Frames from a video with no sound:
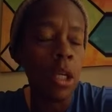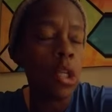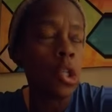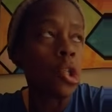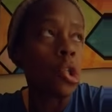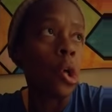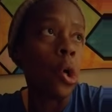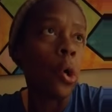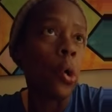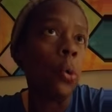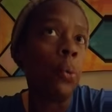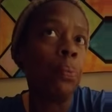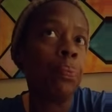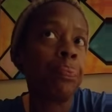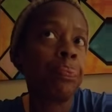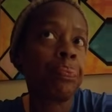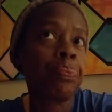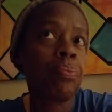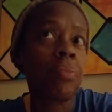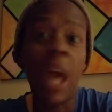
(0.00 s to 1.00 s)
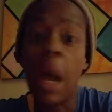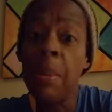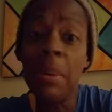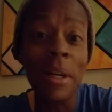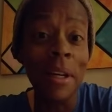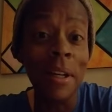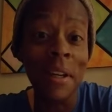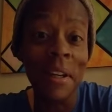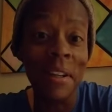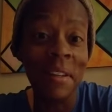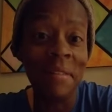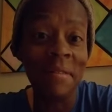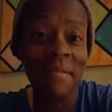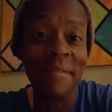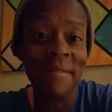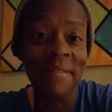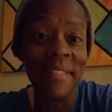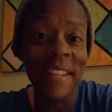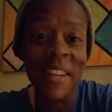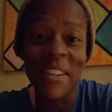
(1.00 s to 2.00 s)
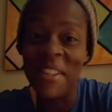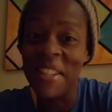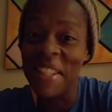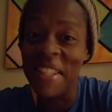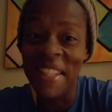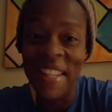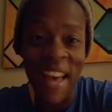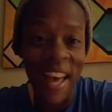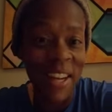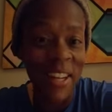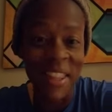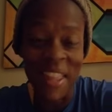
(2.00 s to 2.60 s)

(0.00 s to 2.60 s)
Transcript: So I'm good. There's not a